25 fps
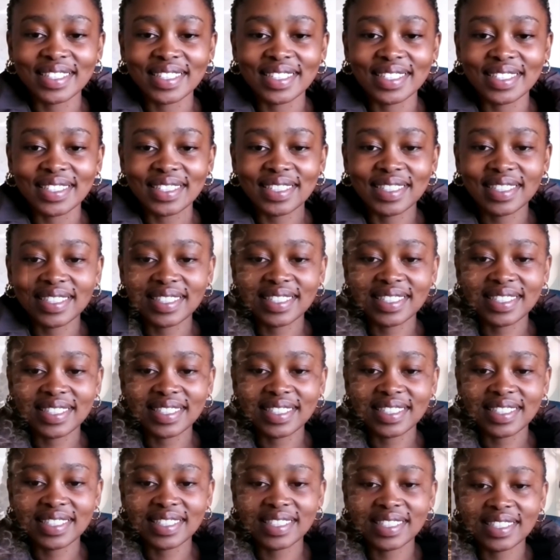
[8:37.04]
Thank you so
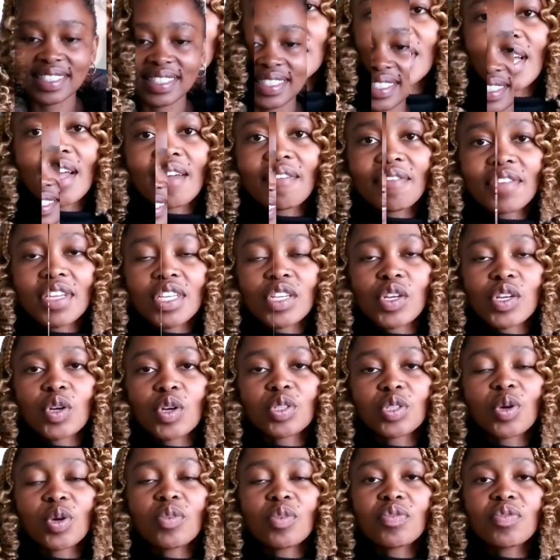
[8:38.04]
much for watching our video.
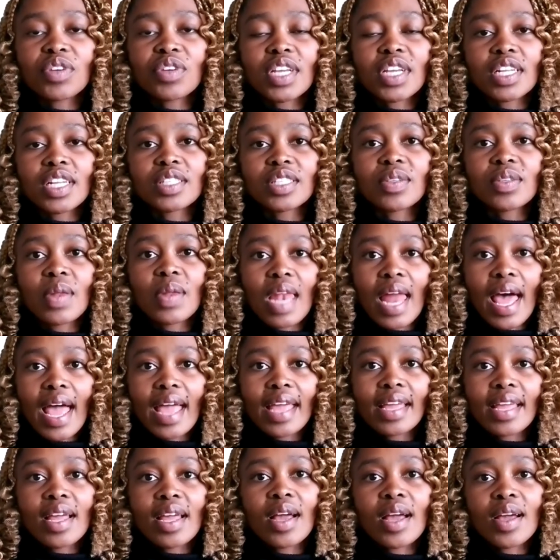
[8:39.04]
Don't forget to
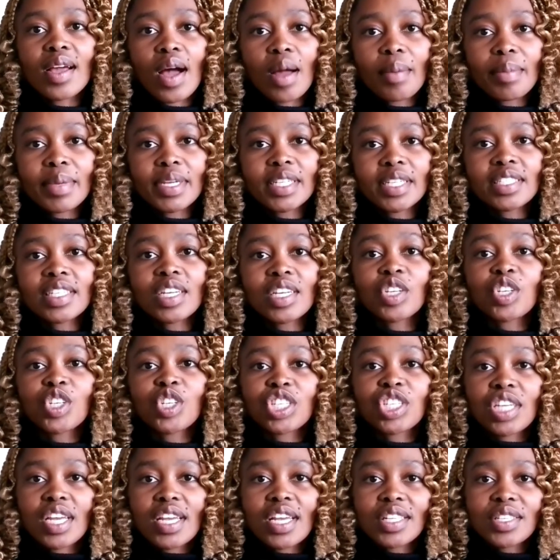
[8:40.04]
like, comment,
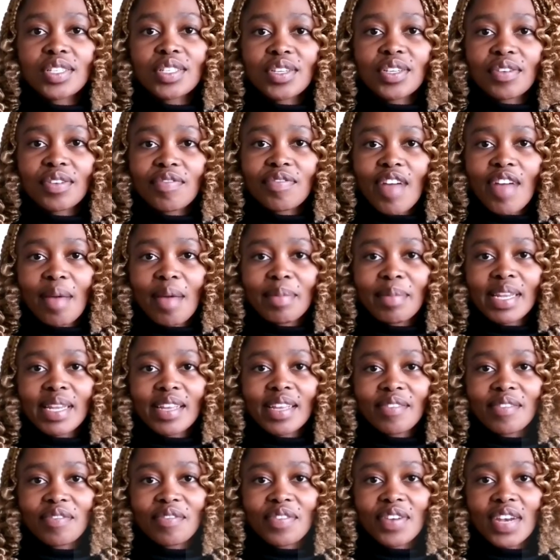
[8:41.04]
share to your family
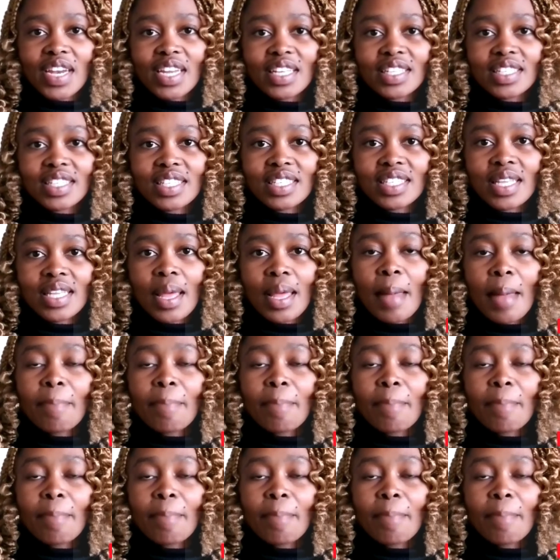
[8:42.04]
and friends,